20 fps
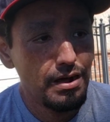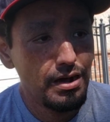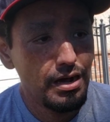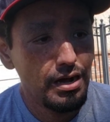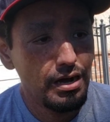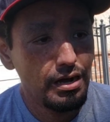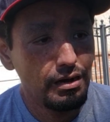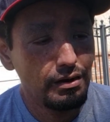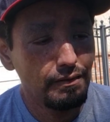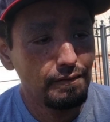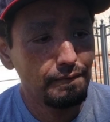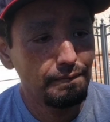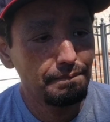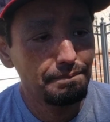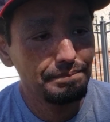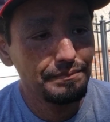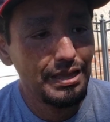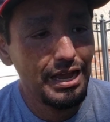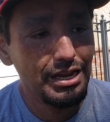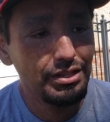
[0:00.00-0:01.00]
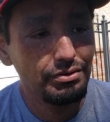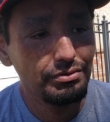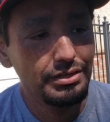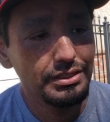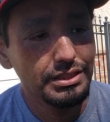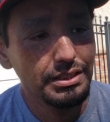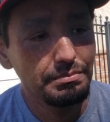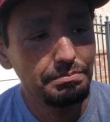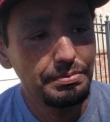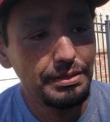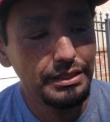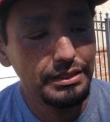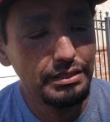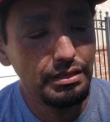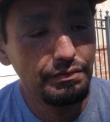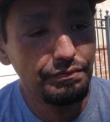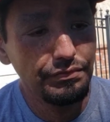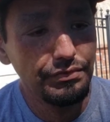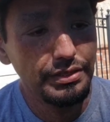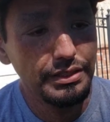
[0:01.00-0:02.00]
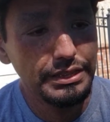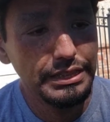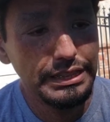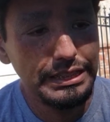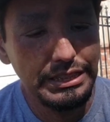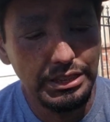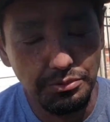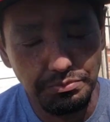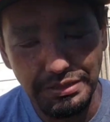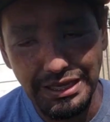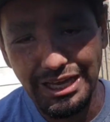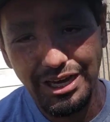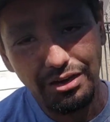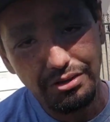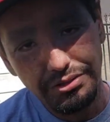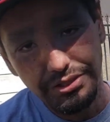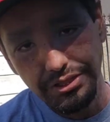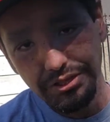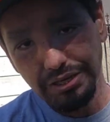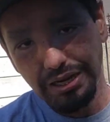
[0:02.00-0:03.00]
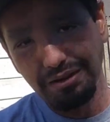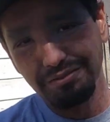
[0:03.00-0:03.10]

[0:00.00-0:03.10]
I noticed a big difference, eating a little bit healthier.